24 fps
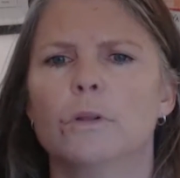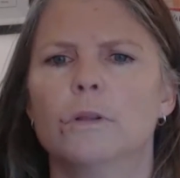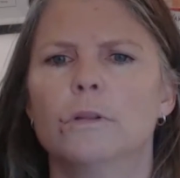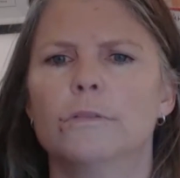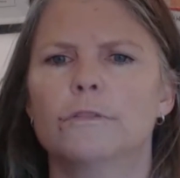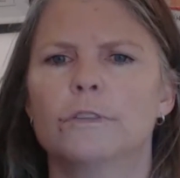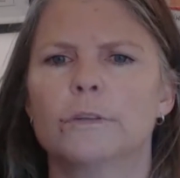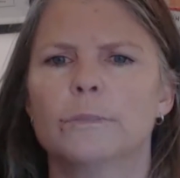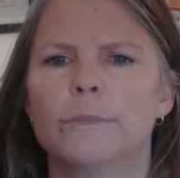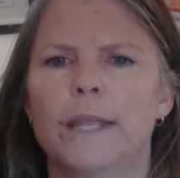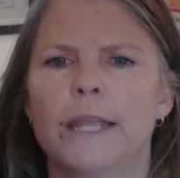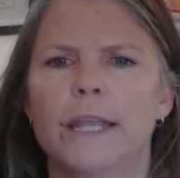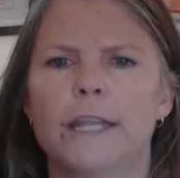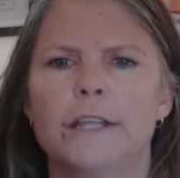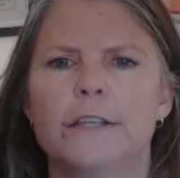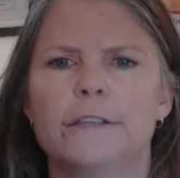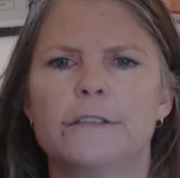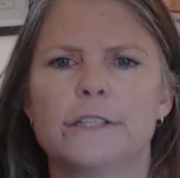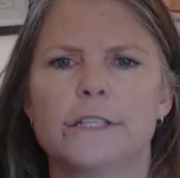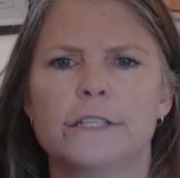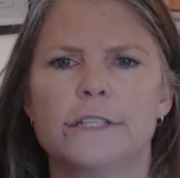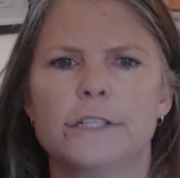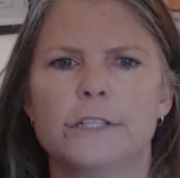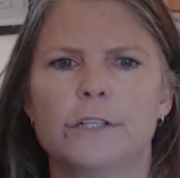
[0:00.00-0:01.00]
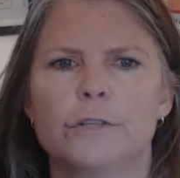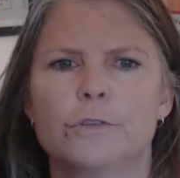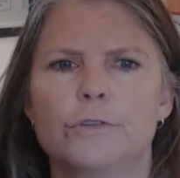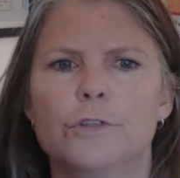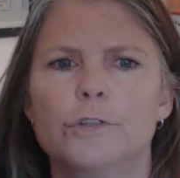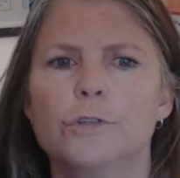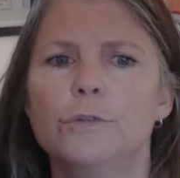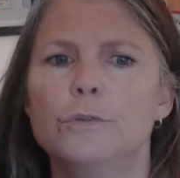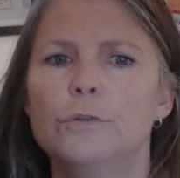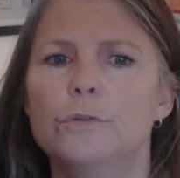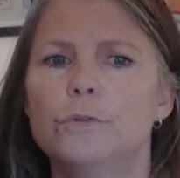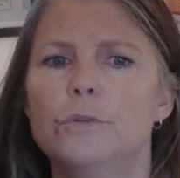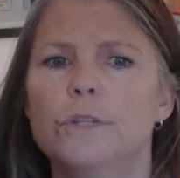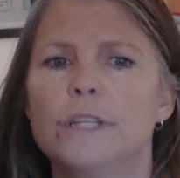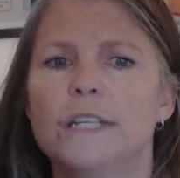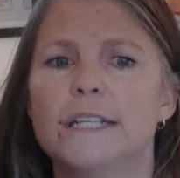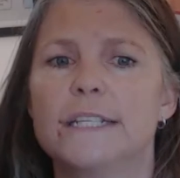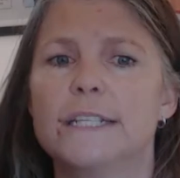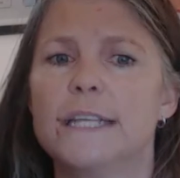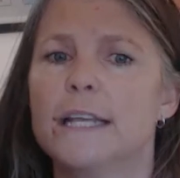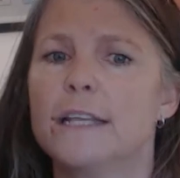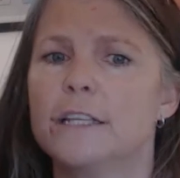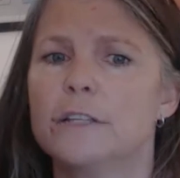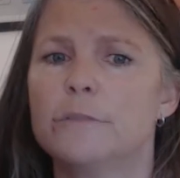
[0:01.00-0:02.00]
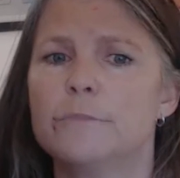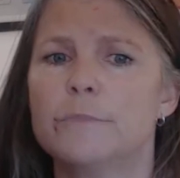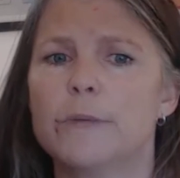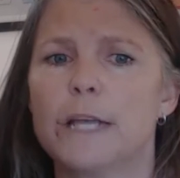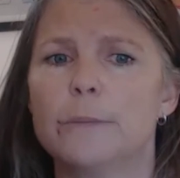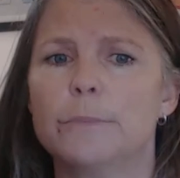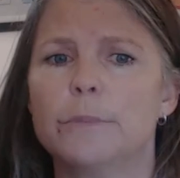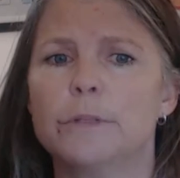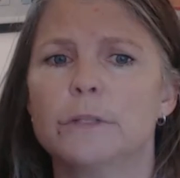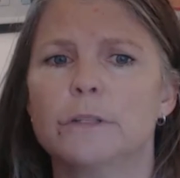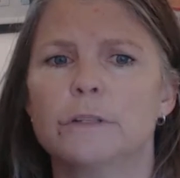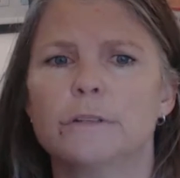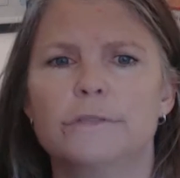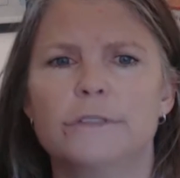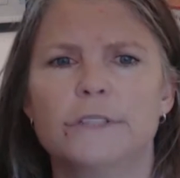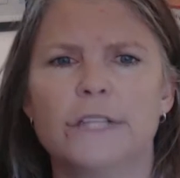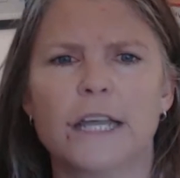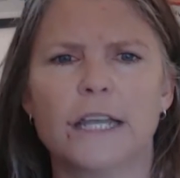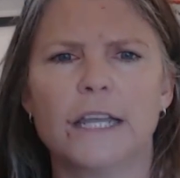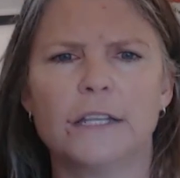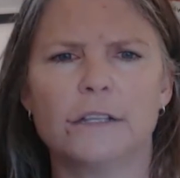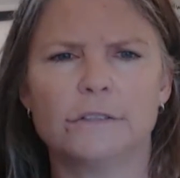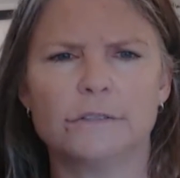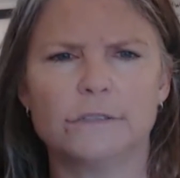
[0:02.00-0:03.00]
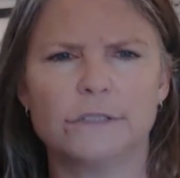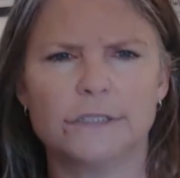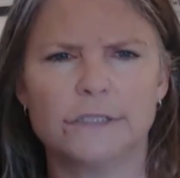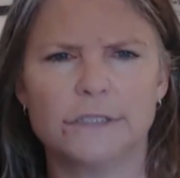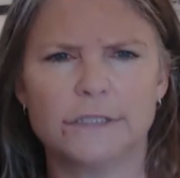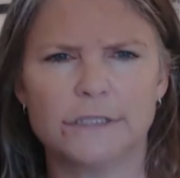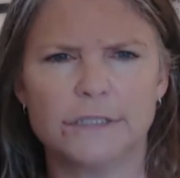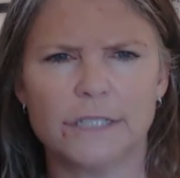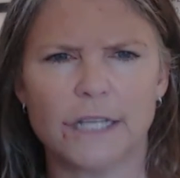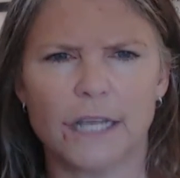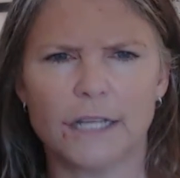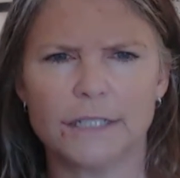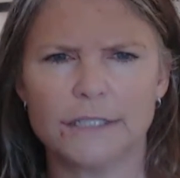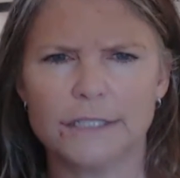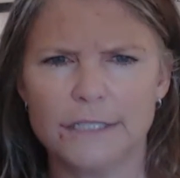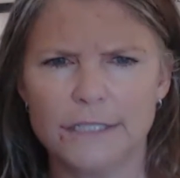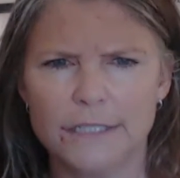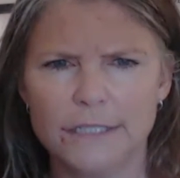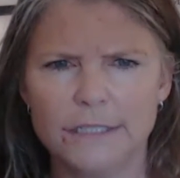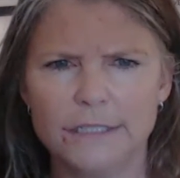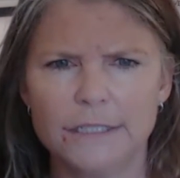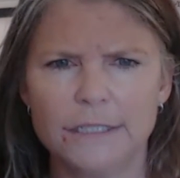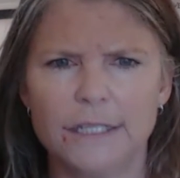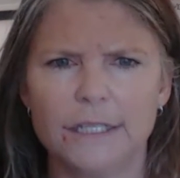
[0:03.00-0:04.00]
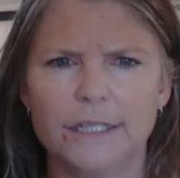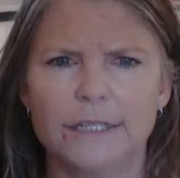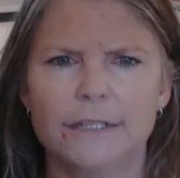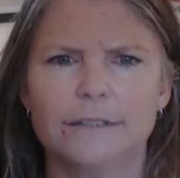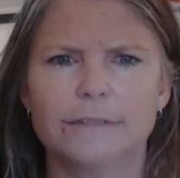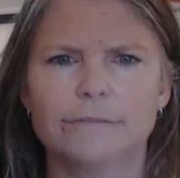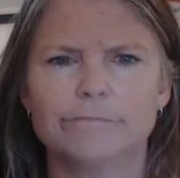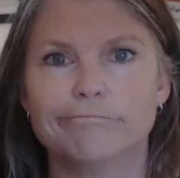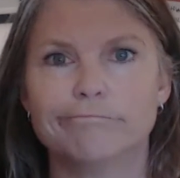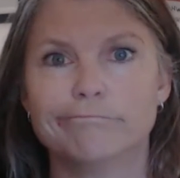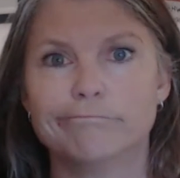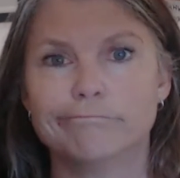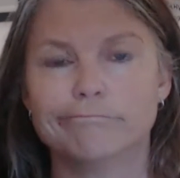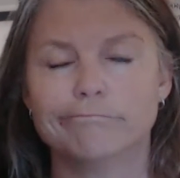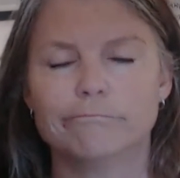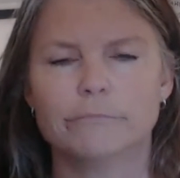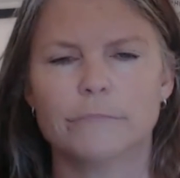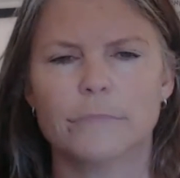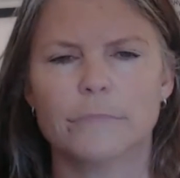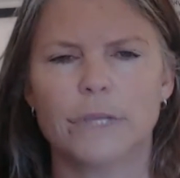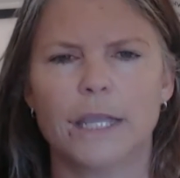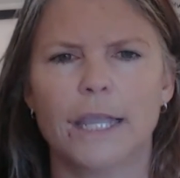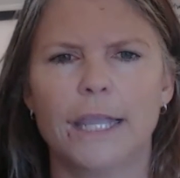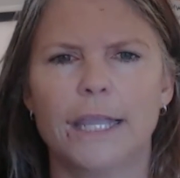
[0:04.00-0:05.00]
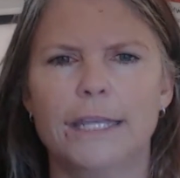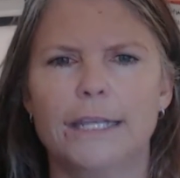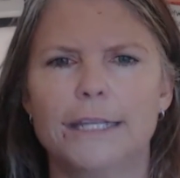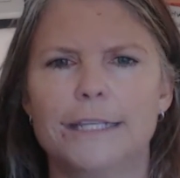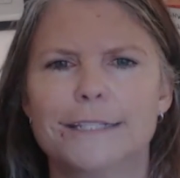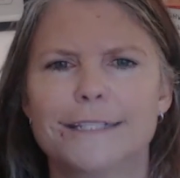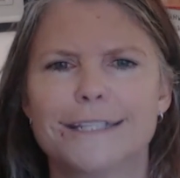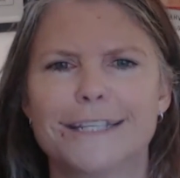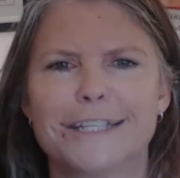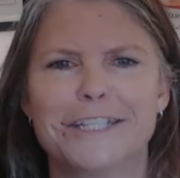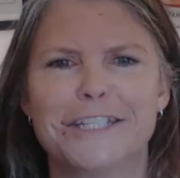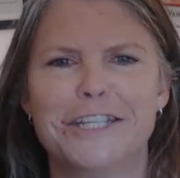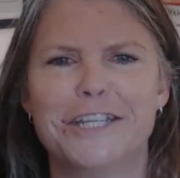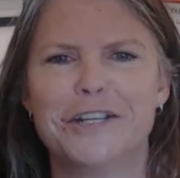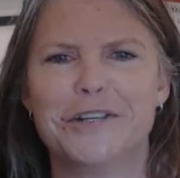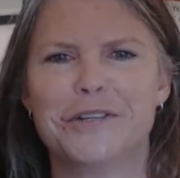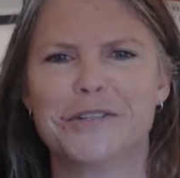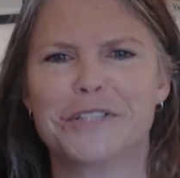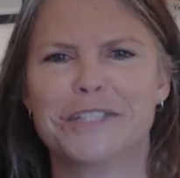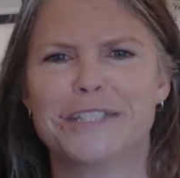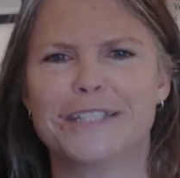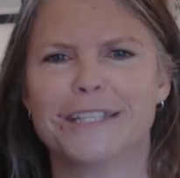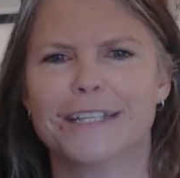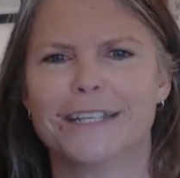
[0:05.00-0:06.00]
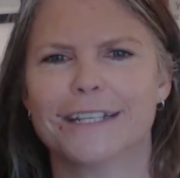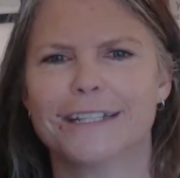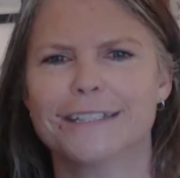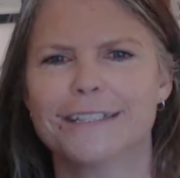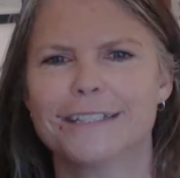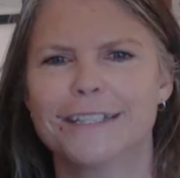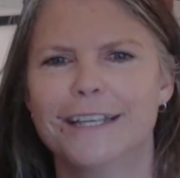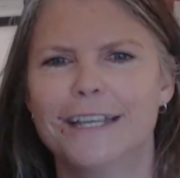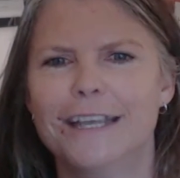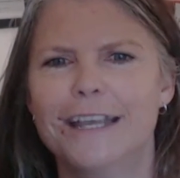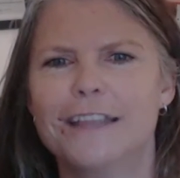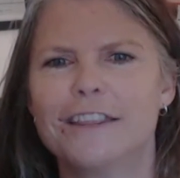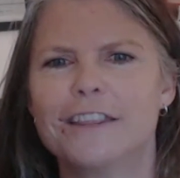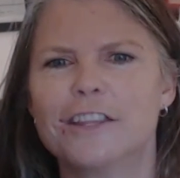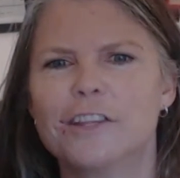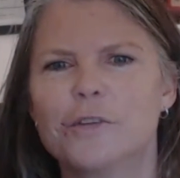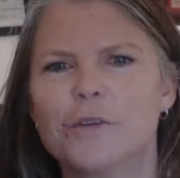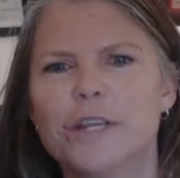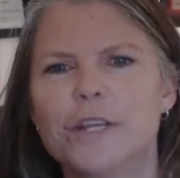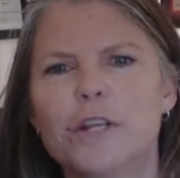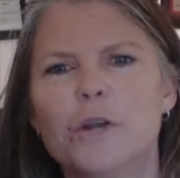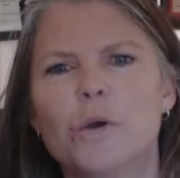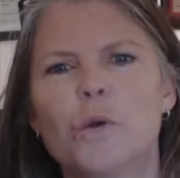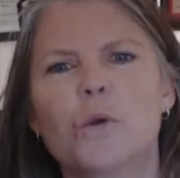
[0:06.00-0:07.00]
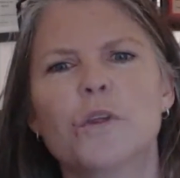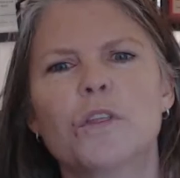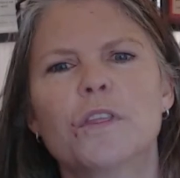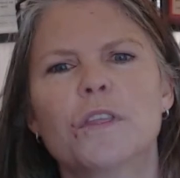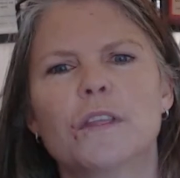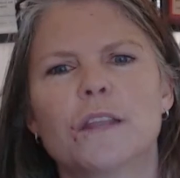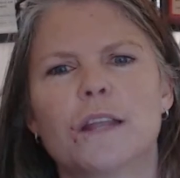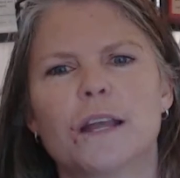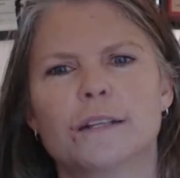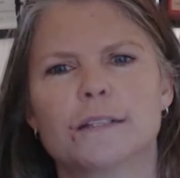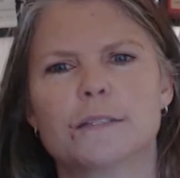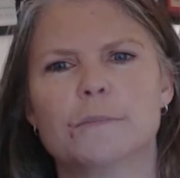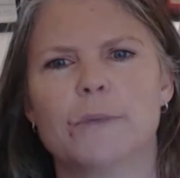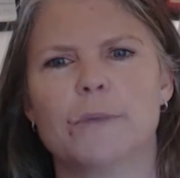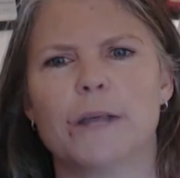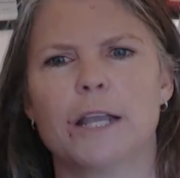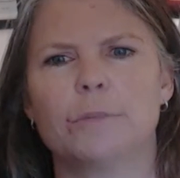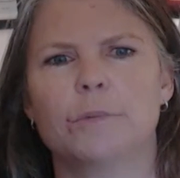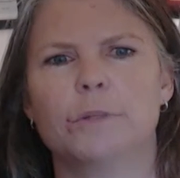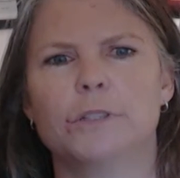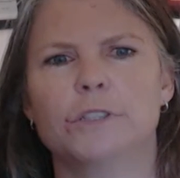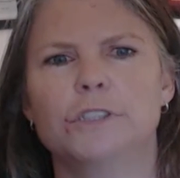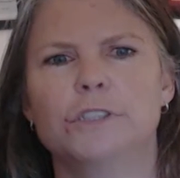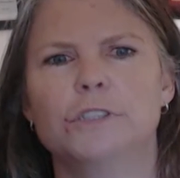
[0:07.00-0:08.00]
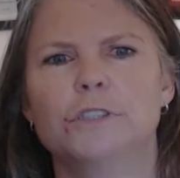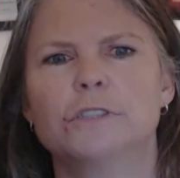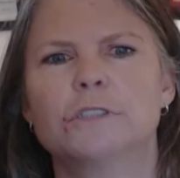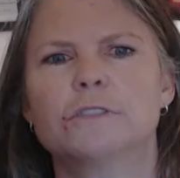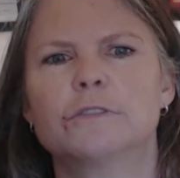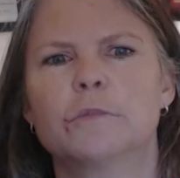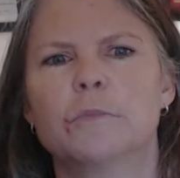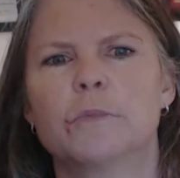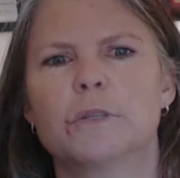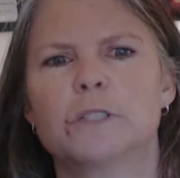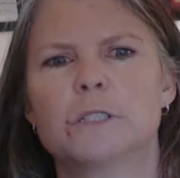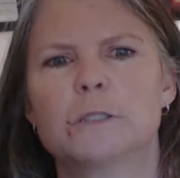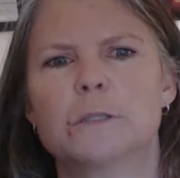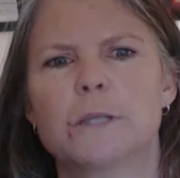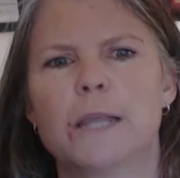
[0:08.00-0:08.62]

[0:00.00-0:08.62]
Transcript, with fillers: AD 1606, the Greek Orthodox Bible used from apostolic times to the present day by the Greek Orthodox Church.